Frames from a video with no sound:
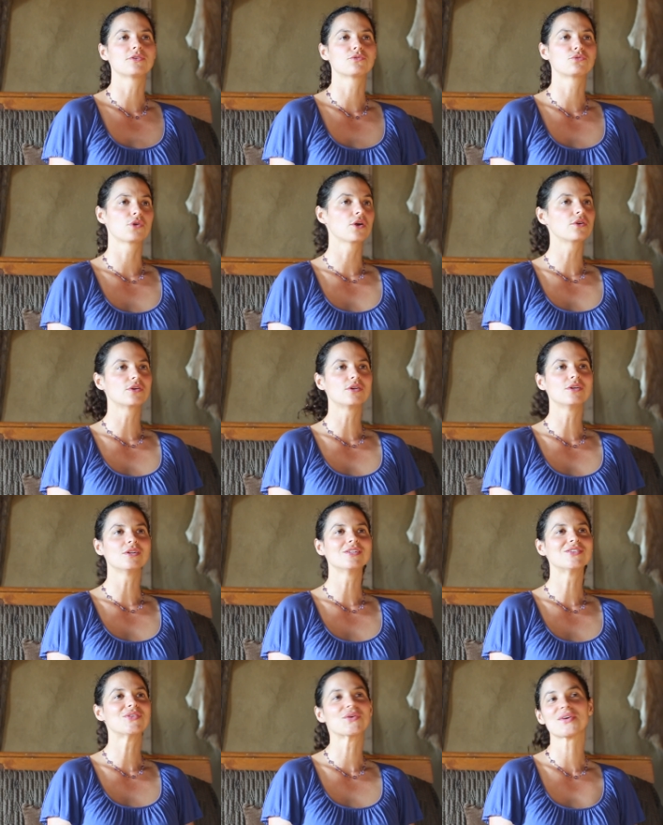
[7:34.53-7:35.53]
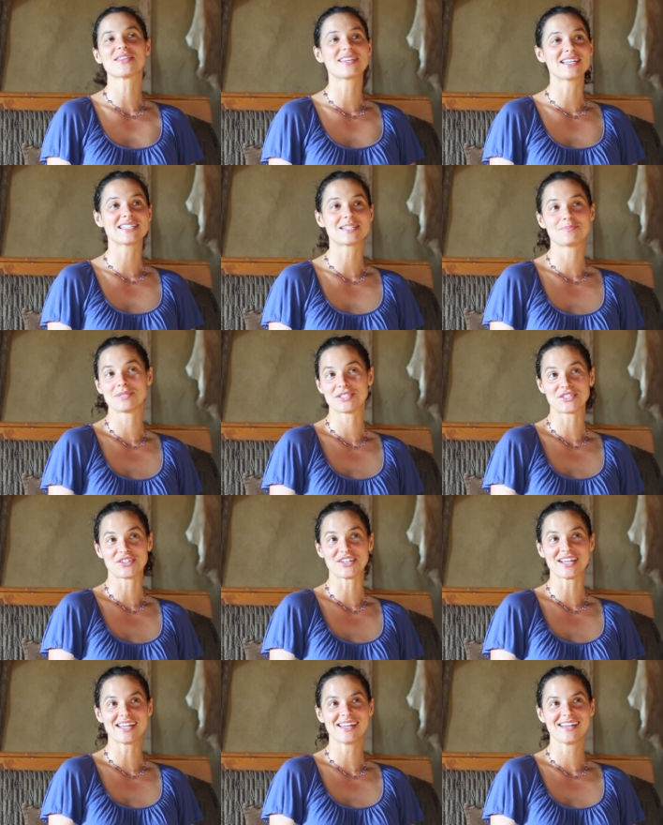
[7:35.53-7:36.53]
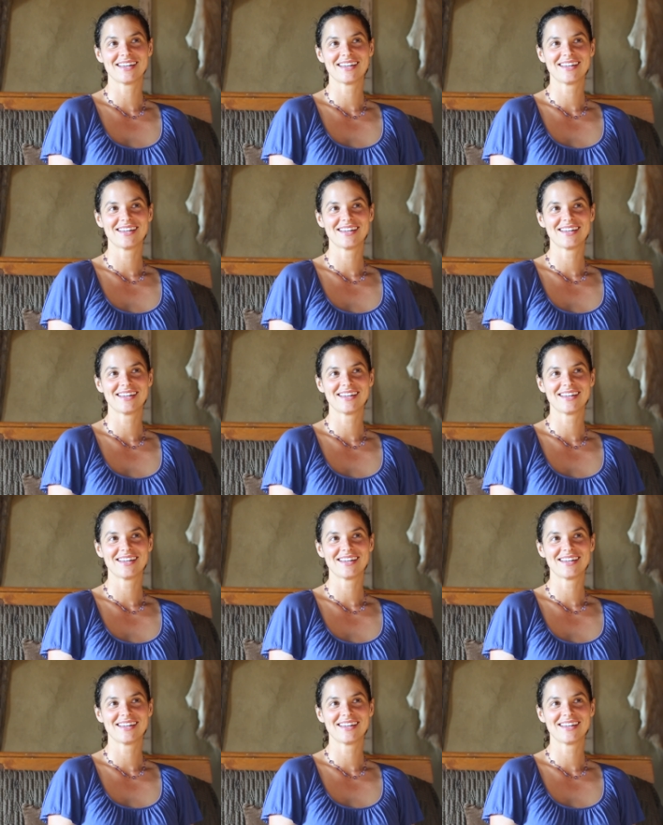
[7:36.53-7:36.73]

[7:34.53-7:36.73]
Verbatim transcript: rural northeast Missouri.